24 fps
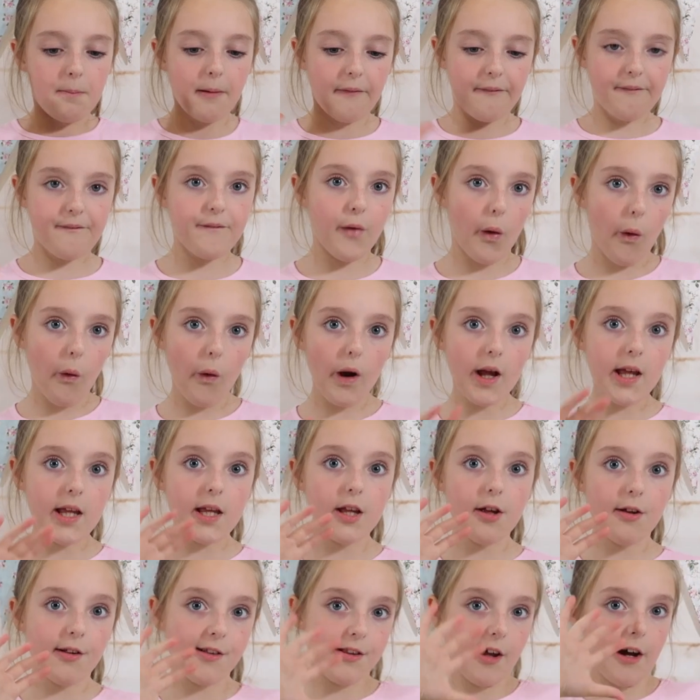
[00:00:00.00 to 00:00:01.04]
Before
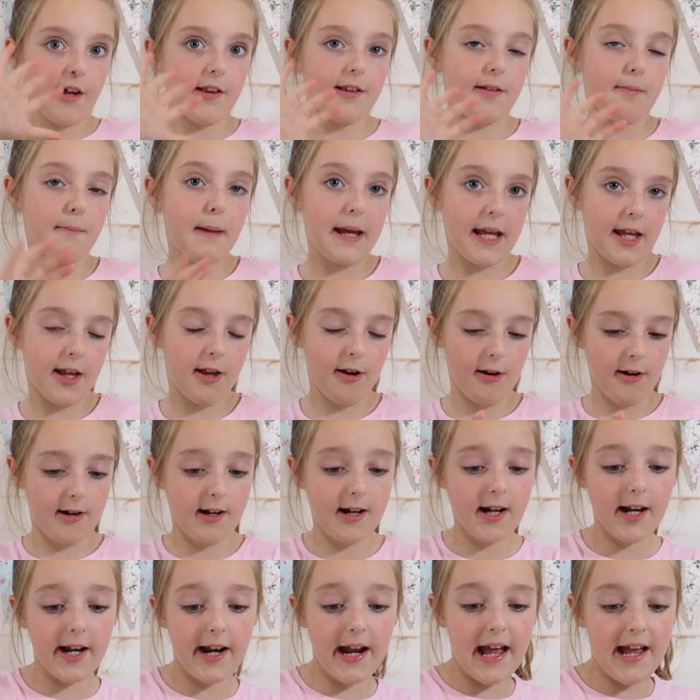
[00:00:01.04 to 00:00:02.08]
you start to make your
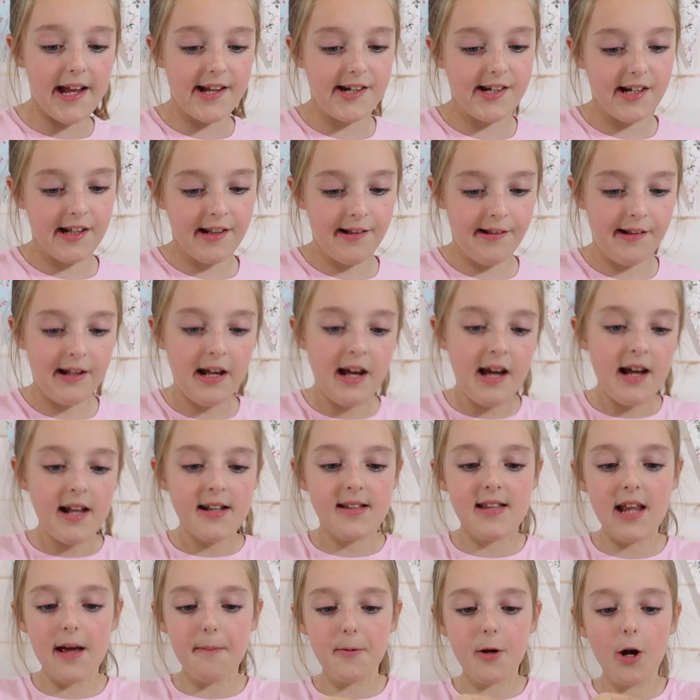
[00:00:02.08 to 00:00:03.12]
creations,
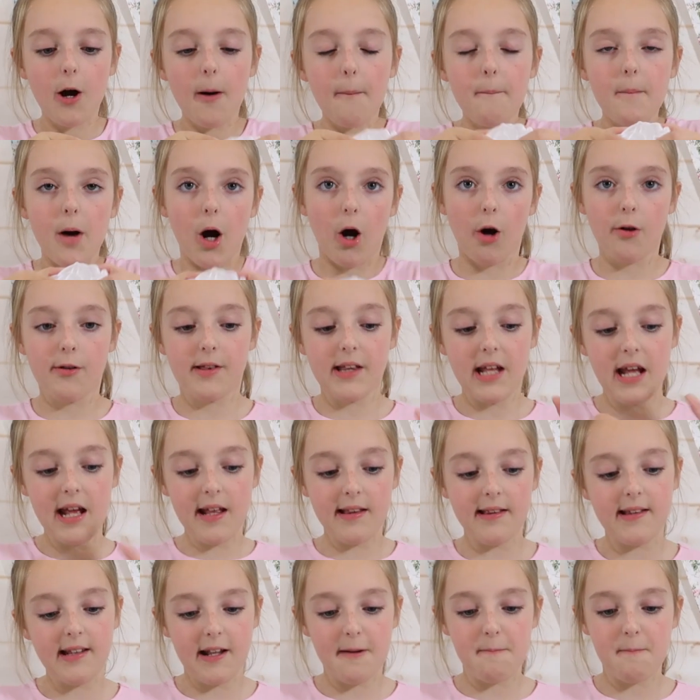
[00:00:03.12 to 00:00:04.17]
dip your mold
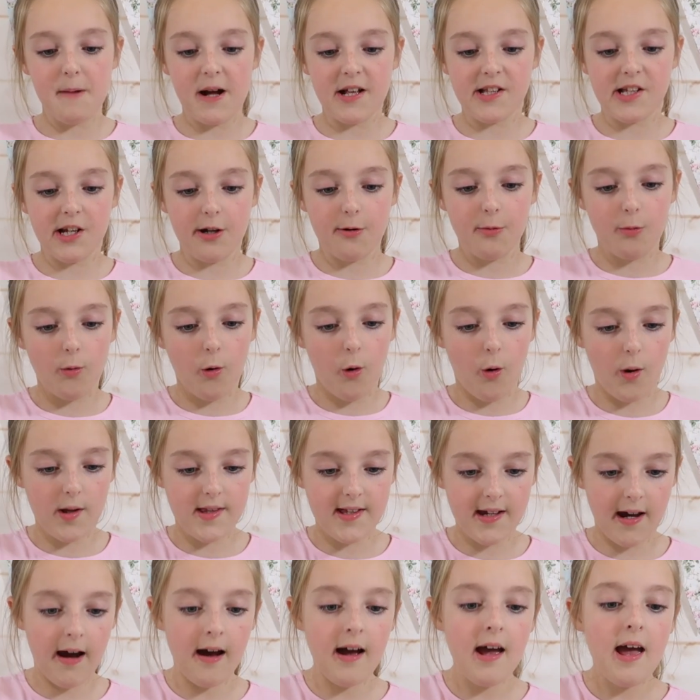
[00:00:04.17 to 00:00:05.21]
into the magic
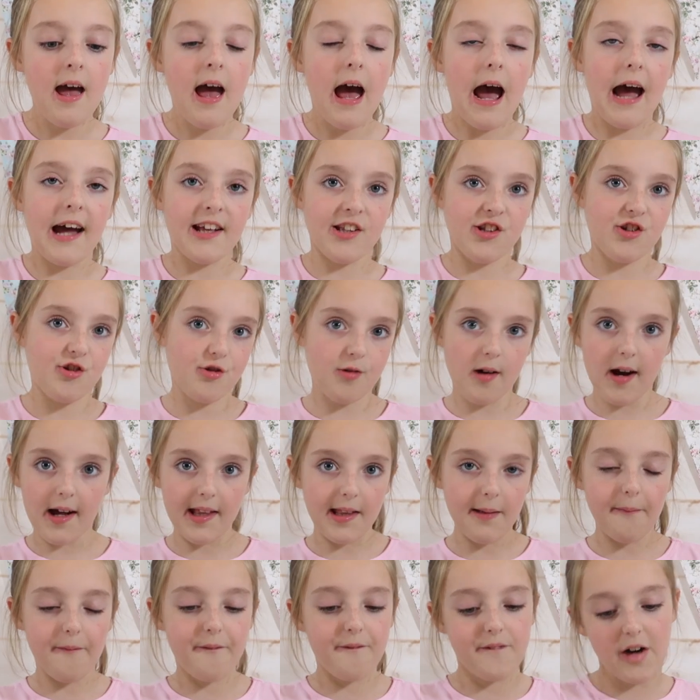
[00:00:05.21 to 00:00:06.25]
water and
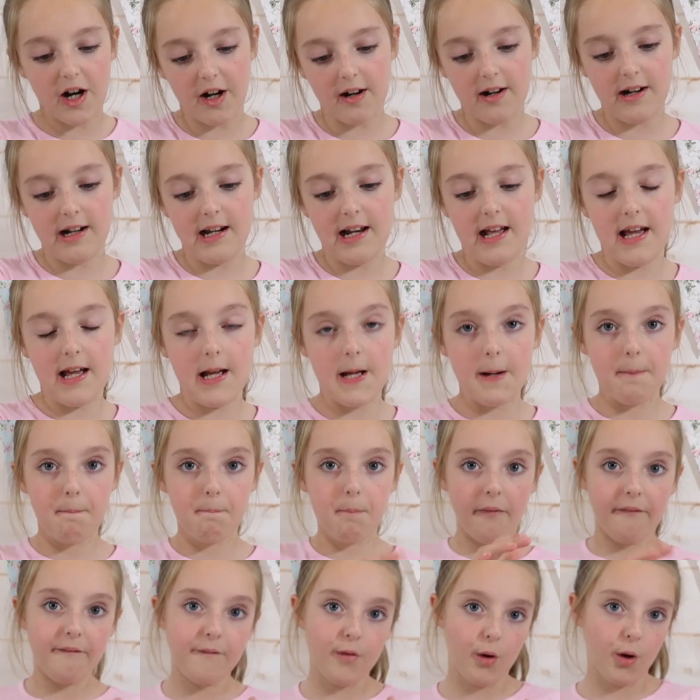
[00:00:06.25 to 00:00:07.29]
dry them thoroughly
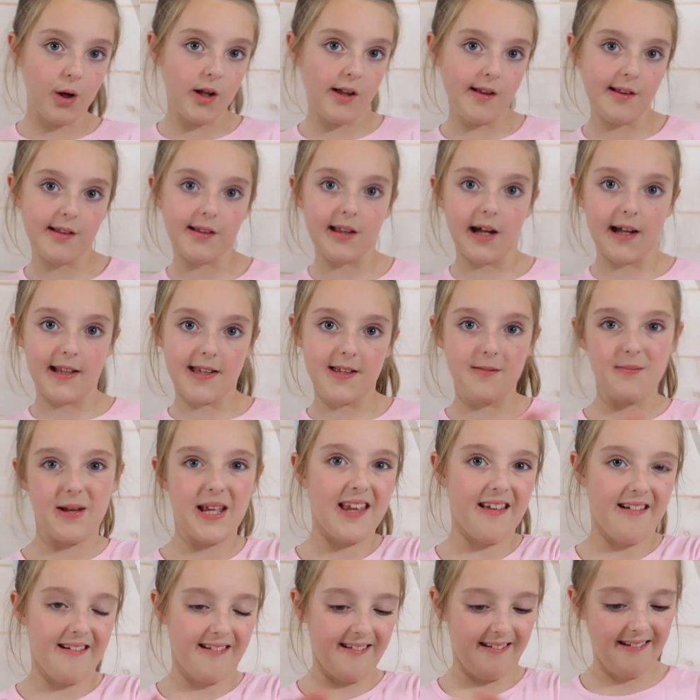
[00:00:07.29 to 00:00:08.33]
before you start to
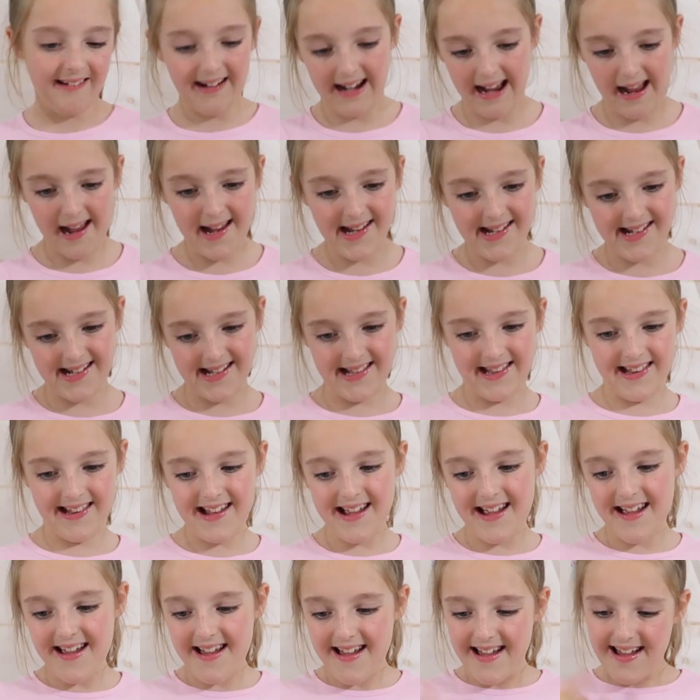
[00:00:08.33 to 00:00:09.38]
make your
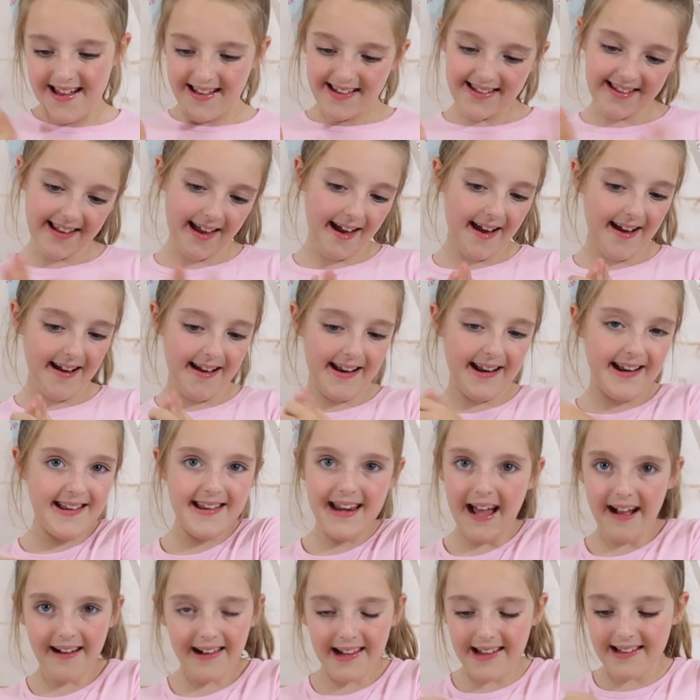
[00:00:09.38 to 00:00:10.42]
creation. So
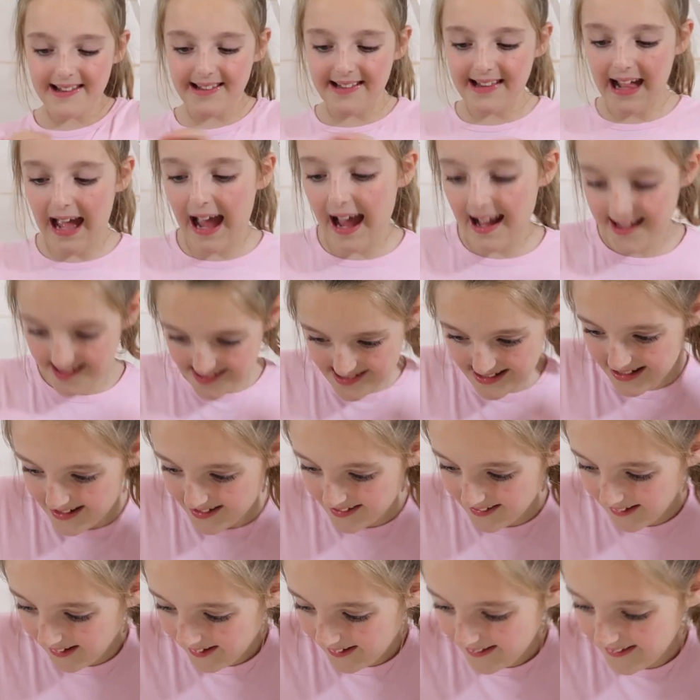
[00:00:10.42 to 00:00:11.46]
now let's
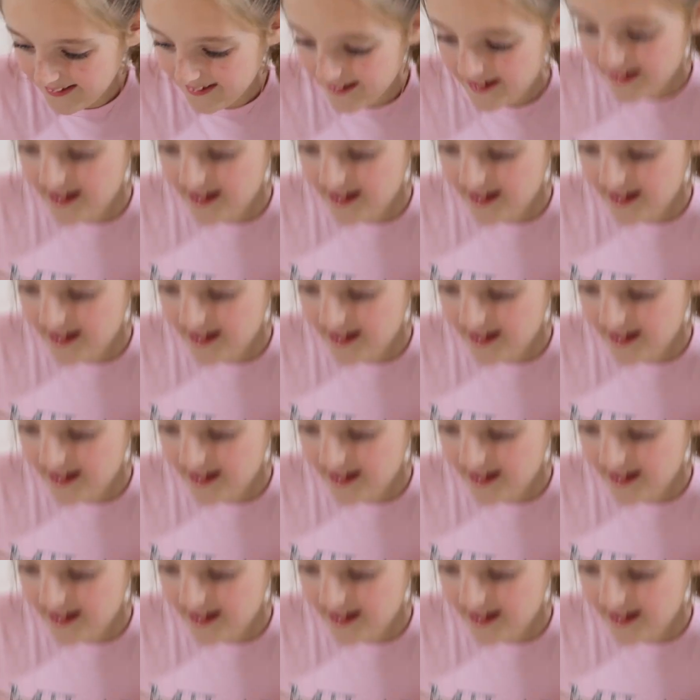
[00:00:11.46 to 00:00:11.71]
actually start.